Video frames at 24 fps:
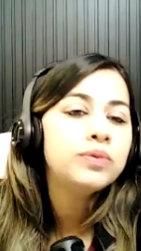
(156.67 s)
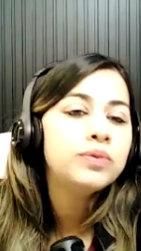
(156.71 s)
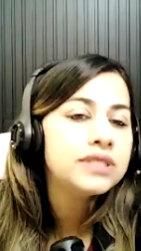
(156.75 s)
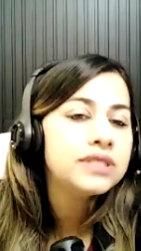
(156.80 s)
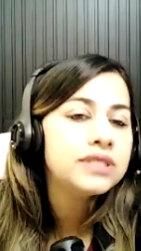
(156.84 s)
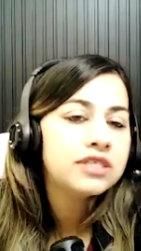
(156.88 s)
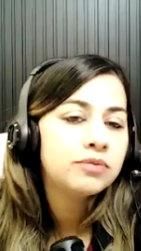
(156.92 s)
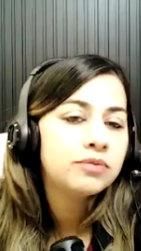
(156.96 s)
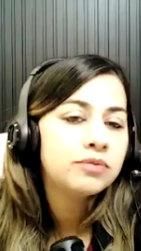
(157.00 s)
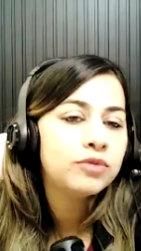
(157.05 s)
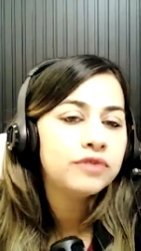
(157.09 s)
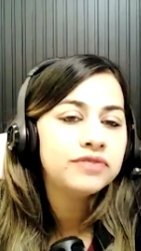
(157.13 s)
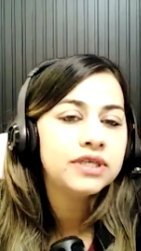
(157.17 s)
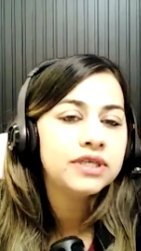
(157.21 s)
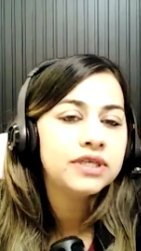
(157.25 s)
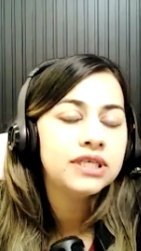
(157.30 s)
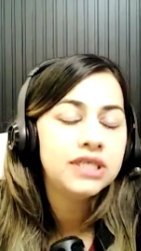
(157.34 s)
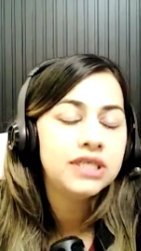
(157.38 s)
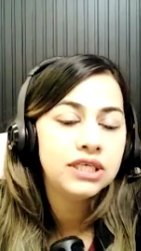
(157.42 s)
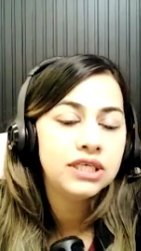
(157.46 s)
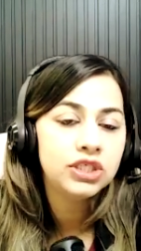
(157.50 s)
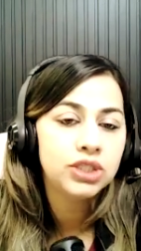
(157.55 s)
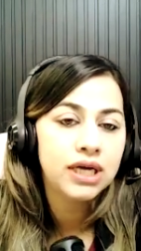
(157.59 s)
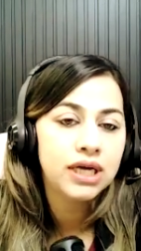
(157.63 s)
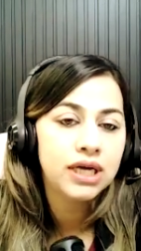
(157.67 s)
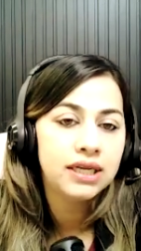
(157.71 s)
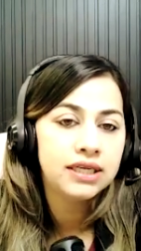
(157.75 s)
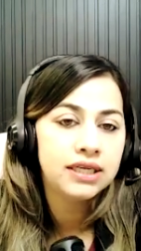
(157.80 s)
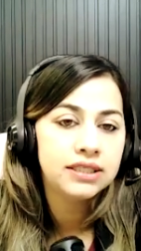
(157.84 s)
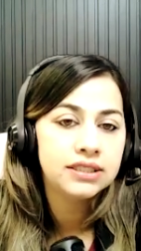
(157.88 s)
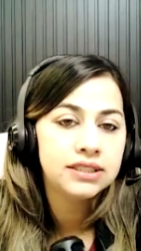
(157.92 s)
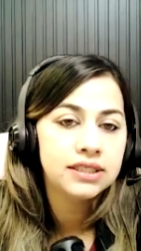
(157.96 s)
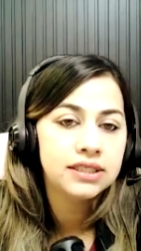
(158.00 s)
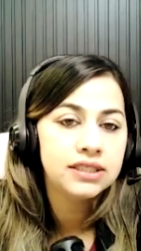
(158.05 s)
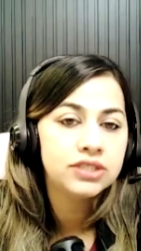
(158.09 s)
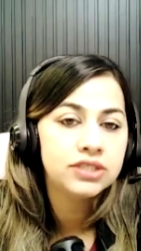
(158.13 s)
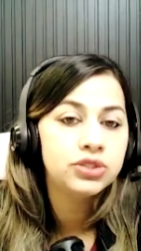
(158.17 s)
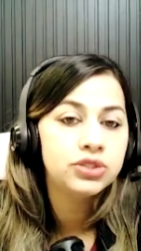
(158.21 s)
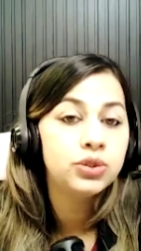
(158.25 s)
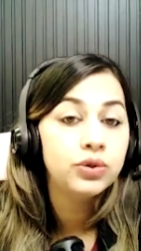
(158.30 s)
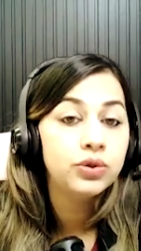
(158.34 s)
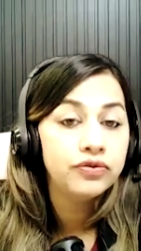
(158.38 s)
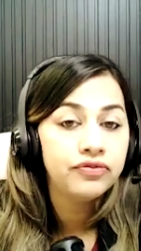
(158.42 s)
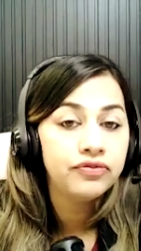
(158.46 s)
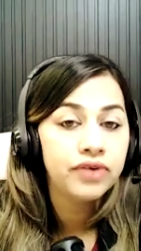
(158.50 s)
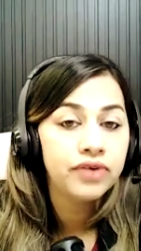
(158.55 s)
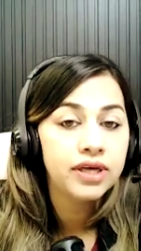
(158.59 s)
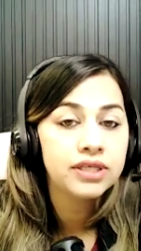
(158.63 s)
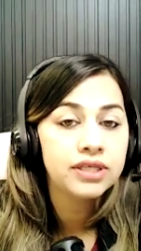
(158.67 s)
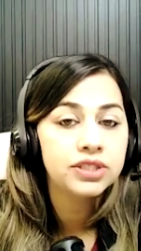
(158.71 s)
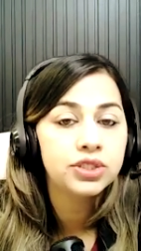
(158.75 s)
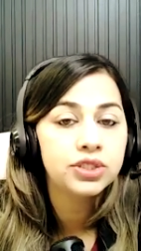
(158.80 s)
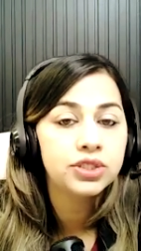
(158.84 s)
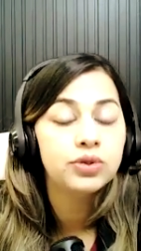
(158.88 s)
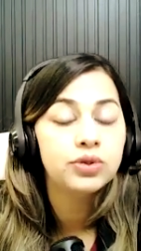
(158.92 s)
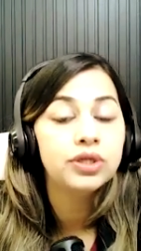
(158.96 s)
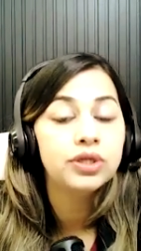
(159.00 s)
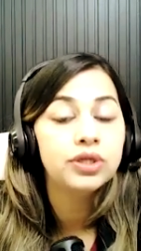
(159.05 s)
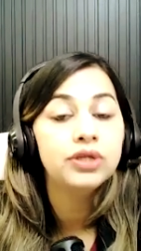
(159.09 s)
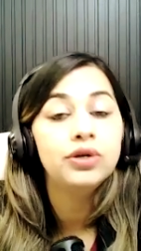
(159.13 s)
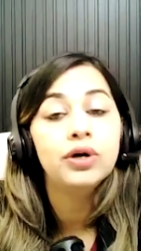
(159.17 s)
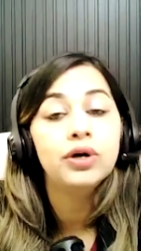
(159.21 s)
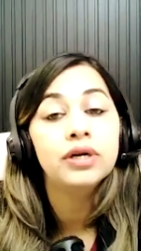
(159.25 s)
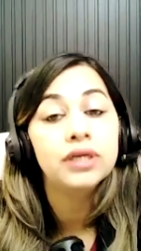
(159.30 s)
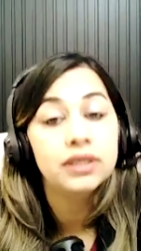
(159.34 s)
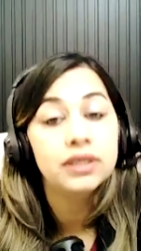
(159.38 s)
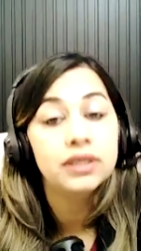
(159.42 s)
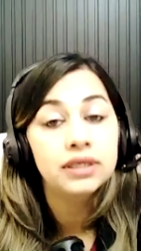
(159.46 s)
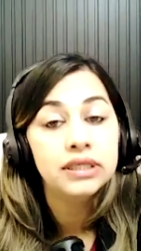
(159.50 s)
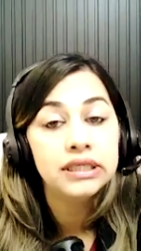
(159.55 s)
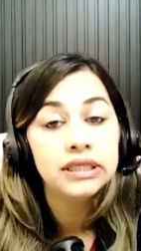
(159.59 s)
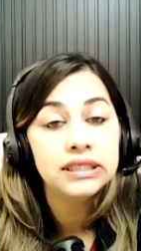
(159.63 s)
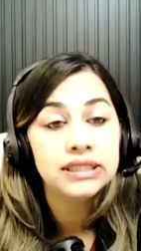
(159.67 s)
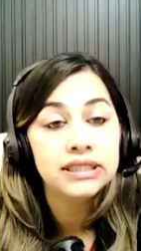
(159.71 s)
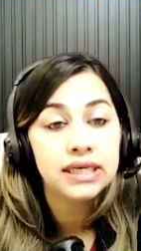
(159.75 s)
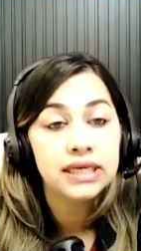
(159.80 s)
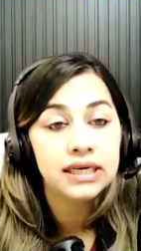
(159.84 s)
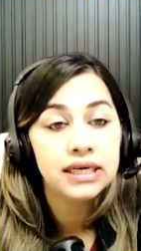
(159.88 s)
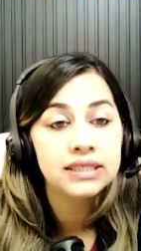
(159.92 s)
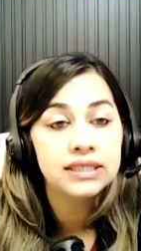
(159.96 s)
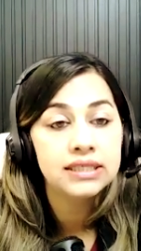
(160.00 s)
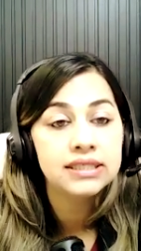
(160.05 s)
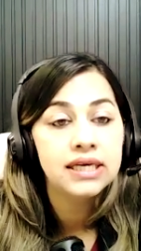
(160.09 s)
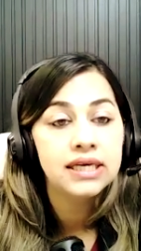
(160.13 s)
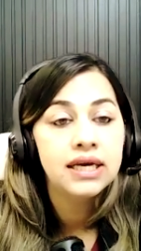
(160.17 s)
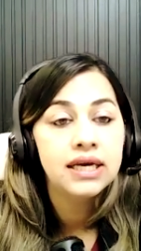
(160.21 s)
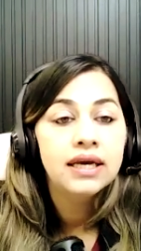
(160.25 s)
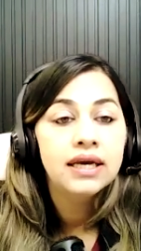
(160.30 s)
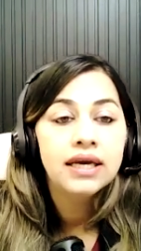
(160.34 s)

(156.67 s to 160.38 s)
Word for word: were some of the key challenges you faced during your early days